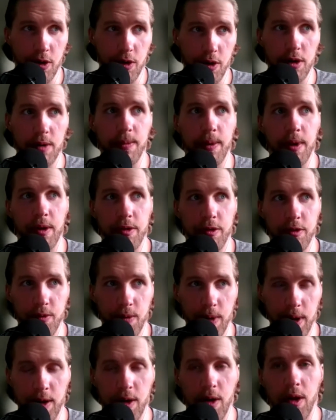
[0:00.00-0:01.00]
heard about it through
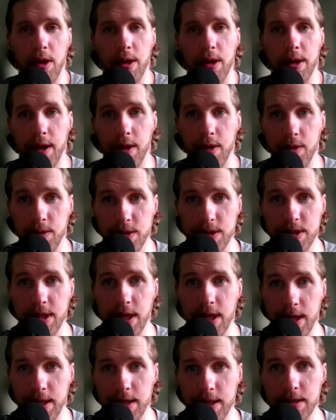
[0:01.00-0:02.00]
ryan holiday who
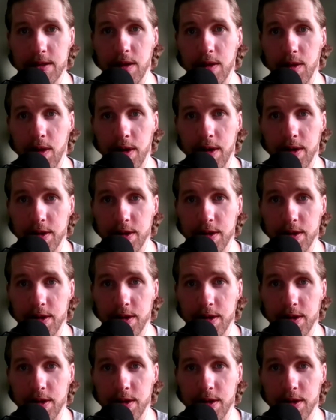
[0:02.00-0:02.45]
studies a lot